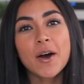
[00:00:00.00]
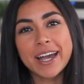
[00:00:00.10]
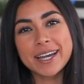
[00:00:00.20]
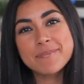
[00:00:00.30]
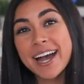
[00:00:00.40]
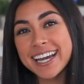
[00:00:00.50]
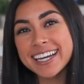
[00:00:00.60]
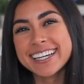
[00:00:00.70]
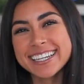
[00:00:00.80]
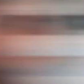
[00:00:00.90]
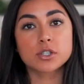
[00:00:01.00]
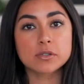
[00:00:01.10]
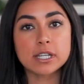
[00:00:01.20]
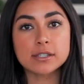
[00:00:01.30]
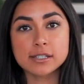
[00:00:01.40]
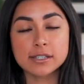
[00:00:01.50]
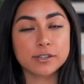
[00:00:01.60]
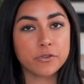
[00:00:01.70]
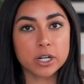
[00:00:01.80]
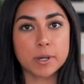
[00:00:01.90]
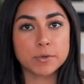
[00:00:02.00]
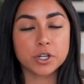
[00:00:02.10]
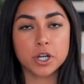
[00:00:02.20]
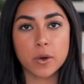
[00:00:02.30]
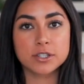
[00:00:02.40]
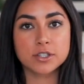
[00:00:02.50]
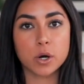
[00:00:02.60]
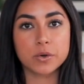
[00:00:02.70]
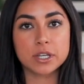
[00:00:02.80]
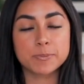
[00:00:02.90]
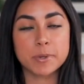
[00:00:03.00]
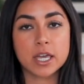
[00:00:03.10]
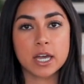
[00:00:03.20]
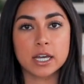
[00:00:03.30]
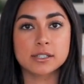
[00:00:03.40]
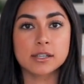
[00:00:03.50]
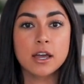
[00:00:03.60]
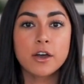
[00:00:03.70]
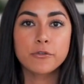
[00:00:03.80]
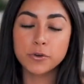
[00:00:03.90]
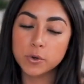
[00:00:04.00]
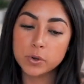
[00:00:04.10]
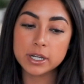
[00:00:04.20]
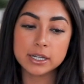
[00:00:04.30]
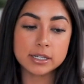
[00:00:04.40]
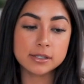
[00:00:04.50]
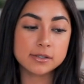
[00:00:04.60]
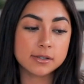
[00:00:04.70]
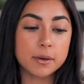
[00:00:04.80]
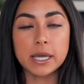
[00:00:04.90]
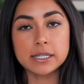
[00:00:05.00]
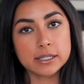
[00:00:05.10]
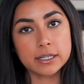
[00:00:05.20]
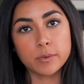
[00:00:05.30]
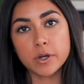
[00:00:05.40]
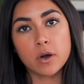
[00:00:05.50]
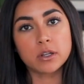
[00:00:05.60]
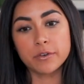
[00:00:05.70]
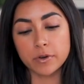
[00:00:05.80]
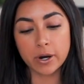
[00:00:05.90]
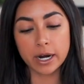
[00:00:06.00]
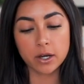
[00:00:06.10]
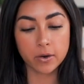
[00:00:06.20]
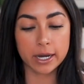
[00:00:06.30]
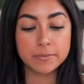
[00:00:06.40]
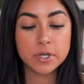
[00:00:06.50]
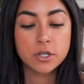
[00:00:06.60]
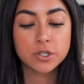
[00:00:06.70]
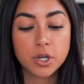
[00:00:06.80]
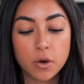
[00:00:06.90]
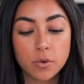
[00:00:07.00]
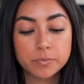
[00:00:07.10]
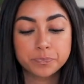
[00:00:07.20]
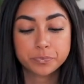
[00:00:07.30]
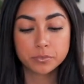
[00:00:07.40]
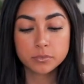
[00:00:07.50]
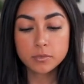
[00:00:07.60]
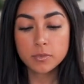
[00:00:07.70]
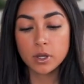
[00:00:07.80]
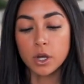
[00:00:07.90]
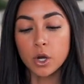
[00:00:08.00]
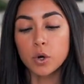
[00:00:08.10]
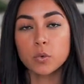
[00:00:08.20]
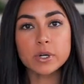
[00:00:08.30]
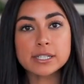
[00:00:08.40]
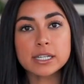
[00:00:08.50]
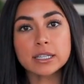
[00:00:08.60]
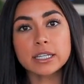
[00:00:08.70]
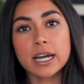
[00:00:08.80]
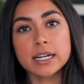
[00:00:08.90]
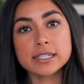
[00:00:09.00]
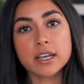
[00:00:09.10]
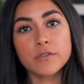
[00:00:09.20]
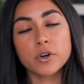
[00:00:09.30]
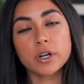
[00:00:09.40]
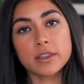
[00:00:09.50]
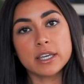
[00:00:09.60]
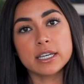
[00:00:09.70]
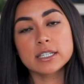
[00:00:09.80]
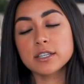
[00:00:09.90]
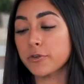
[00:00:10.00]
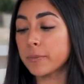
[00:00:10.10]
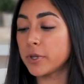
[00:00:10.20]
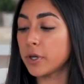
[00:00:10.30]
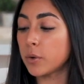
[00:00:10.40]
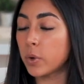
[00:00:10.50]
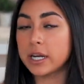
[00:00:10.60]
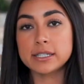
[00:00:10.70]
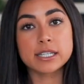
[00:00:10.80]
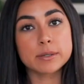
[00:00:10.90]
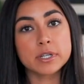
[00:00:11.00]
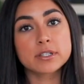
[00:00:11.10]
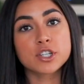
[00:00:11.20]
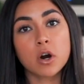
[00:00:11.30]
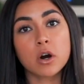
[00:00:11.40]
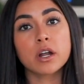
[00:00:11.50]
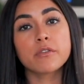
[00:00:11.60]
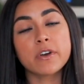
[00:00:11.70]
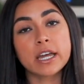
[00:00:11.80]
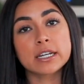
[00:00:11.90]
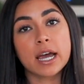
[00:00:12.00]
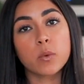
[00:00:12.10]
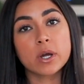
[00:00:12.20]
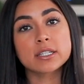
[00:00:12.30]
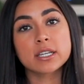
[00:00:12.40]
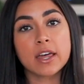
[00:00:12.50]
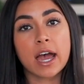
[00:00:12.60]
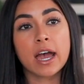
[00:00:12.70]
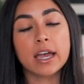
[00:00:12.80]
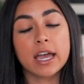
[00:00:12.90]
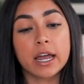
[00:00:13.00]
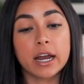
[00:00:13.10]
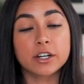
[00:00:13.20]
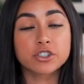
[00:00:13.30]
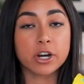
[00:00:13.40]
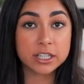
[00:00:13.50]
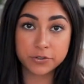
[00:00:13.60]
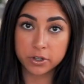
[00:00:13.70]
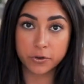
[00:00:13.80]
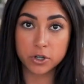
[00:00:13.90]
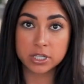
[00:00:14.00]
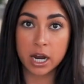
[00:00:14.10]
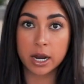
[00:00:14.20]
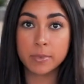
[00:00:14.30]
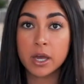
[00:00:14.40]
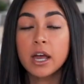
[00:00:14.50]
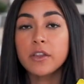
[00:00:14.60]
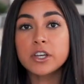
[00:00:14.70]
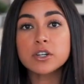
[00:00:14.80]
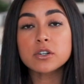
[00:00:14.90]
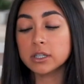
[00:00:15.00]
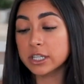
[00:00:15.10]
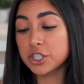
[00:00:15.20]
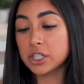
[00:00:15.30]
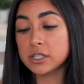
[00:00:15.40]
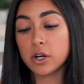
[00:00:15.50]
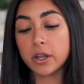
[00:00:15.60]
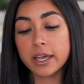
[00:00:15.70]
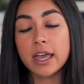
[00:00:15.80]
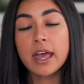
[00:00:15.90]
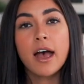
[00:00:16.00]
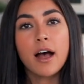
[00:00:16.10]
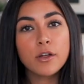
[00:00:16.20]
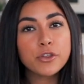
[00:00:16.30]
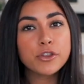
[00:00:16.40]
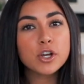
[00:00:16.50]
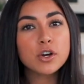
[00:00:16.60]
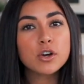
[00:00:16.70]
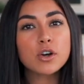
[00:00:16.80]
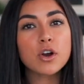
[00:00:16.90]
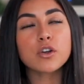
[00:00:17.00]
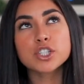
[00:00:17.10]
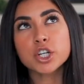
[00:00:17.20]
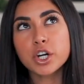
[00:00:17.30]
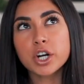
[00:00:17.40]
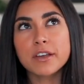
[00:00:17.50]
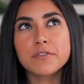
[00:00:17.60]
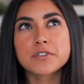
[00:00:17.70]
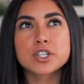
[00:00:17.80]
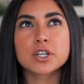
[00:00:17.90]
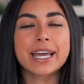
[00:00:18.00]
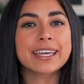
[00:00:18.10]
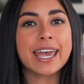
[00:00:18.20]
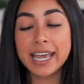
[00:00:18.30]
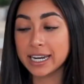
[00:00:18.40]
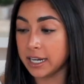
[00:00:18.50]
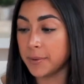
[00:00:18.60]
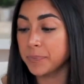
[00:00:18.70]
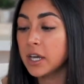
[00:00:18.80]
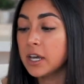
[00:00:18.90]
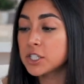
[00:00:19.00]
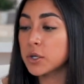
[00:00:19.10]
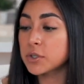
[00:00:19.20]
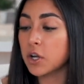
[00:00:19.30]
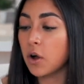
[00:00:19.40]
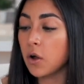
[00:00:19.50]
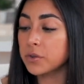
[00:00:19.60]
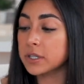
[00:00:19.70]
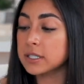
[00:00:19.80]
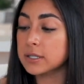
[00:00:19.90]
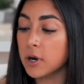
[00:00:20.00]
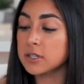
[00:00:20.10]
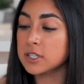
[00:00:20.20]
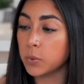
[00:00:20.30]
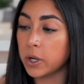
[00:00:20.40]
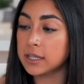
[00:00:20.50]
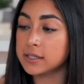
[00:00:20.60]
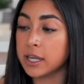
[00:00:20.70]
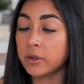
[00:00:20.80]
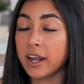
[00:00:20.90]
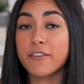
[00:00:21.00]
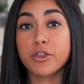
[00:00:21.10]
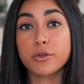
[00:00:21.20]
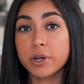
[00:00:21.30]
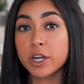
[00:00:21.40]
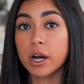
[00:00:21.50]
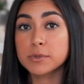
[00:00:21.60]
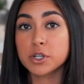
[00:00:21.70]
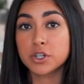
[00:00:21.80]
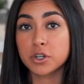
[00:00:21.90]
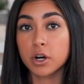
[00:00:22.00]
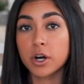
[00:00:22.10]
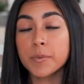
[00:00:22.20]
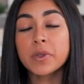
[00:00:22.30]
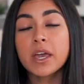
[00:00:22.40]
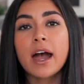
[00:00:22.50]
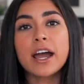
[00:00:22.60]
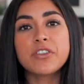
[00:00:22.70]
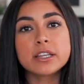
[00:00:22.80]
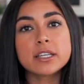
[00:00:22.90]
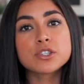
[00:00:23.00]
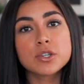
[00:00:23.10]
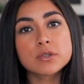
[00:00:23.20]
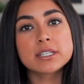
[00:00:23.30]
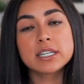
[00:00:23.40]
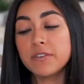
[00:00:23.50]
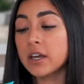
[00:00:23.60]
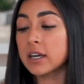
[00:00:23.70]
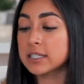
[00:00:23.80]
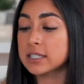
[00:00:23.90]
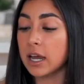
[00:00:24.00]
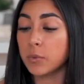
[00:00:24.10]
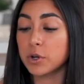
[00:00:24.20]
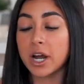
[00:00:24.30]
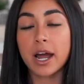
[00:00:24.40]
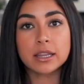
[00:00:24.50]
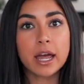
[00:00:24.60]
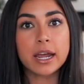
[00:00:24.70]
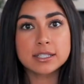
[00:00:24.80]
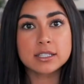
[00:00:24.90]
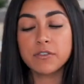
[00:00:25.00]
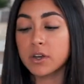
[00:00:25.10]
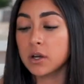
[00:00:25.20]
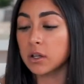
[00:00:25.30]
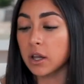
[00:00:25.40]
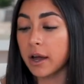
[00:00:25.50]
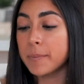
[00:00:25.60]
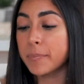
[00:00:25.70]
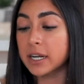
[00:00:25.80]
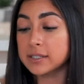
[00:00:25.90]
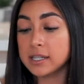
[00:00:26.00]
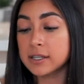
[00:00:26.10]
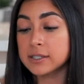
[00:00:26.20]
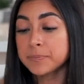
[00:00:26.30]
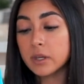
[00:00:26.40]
Okay, bye. So since this is in front of me, I'm just gonna go ahead and start with this because food is amazing. We all love it, right? Okay, so recently I discovered these from the Whitney Simmons Tarte event. I went to that and tried these for the first time. These are delicious. They're like healthier alternatives to like candy. So it's called Smart Sweets. They only have three grams of sugar. I think these use stevia instead, which I like stevia a lot, but it says